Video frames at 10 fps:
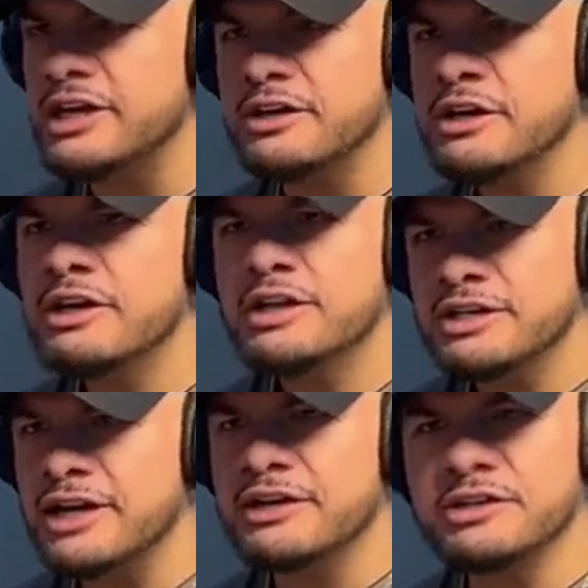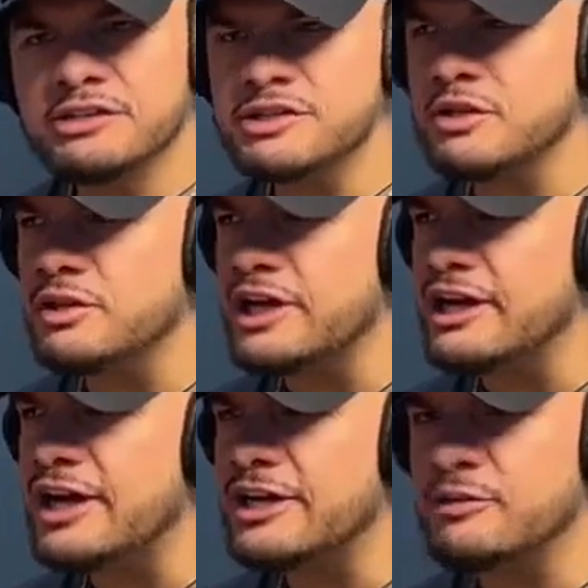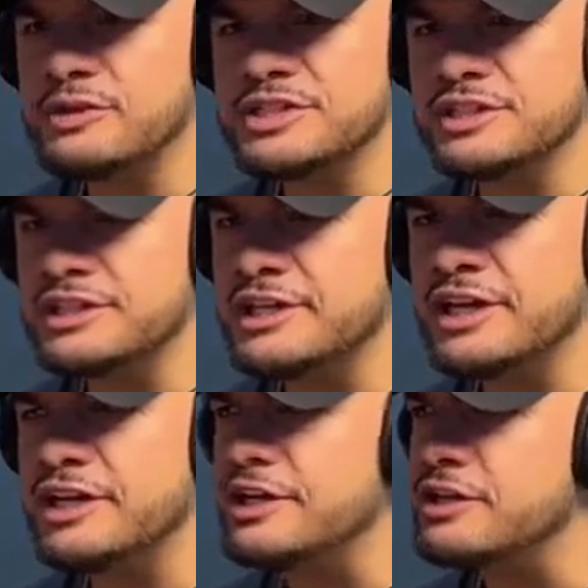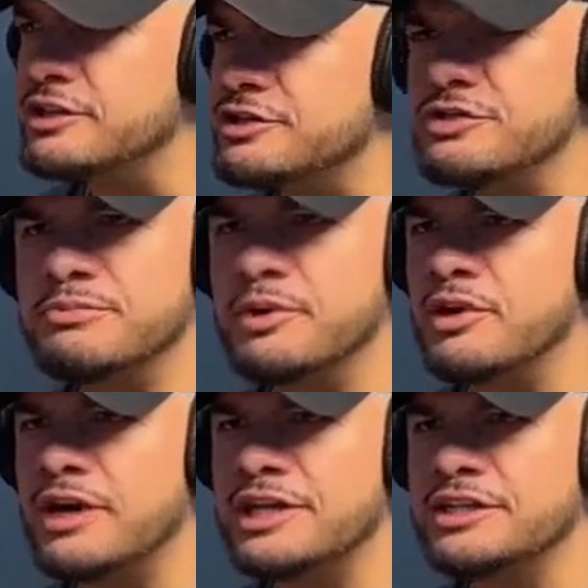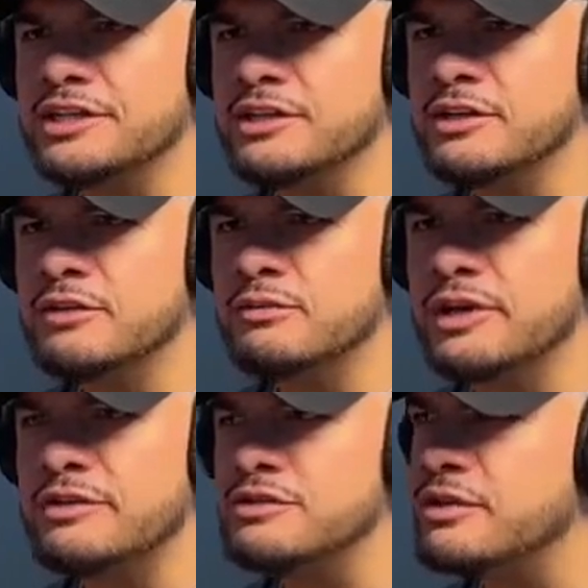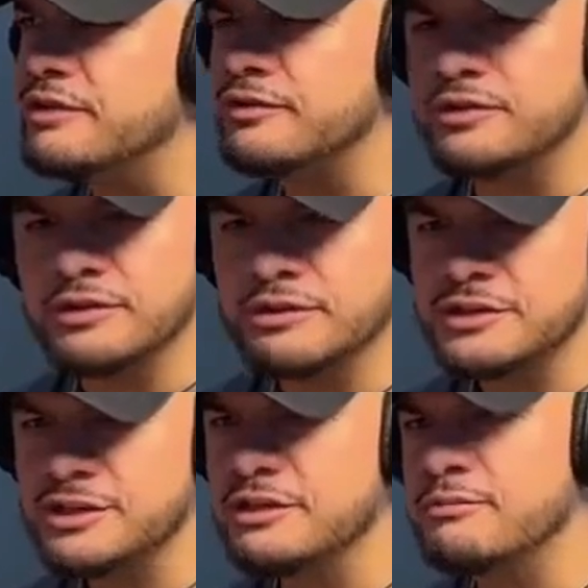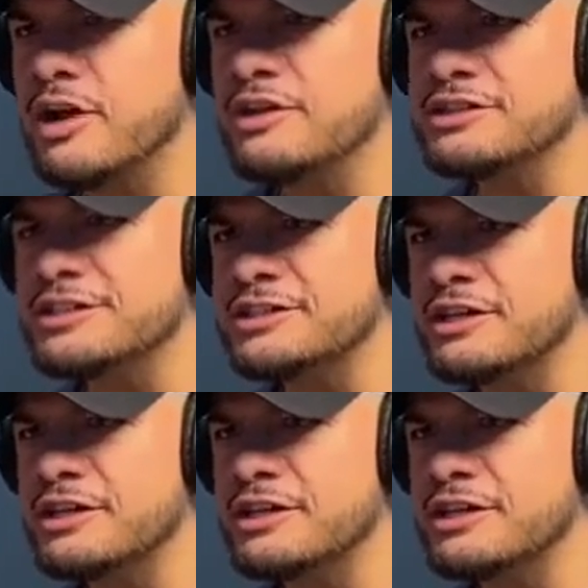down, Hall down here. So mm-hmm. like I originally had a juice bar idea when I was running for politics